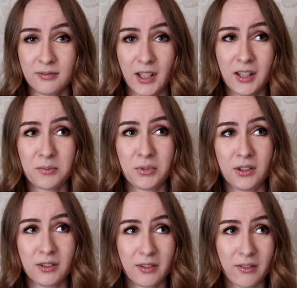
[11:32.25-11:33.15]
Can it
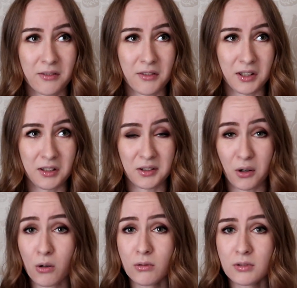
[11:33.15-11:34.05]
be the
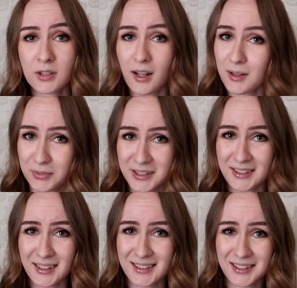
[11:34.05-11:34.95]
old
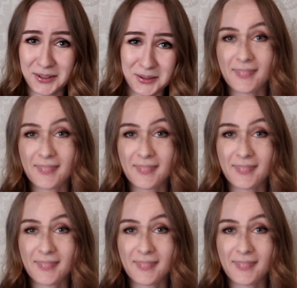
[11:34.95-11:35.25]
helplessness?